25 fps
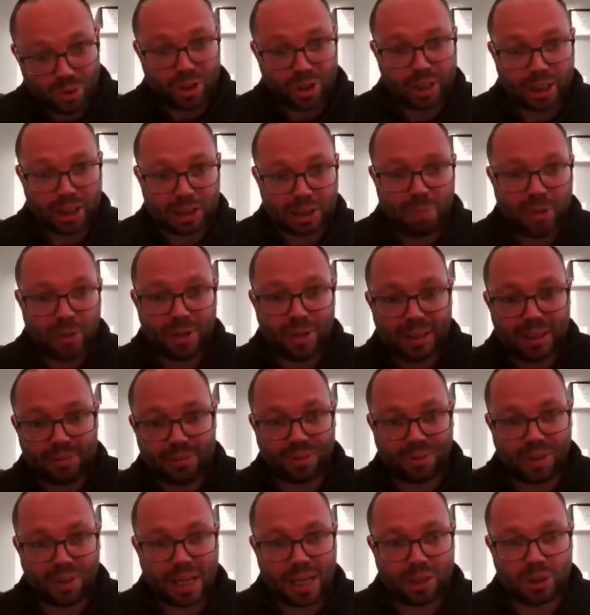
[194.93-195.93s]
you can
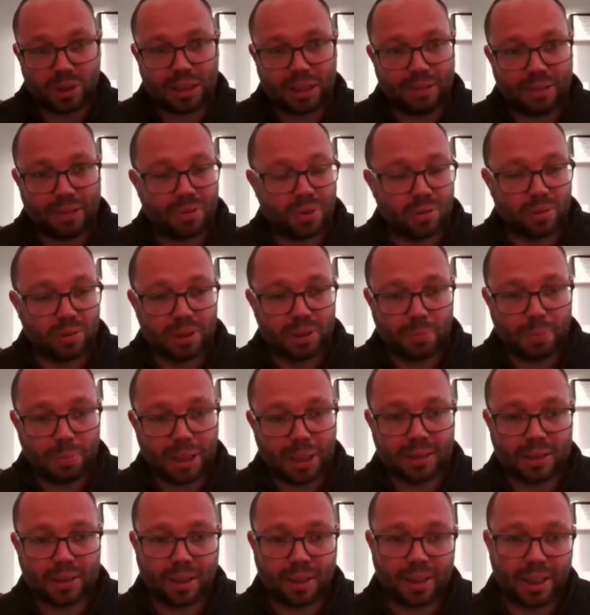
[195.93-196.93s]
experience financial difficulty
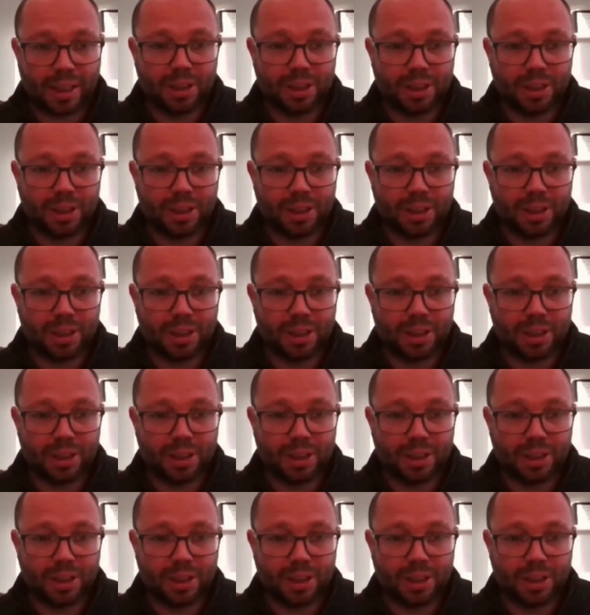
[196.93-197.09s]
because of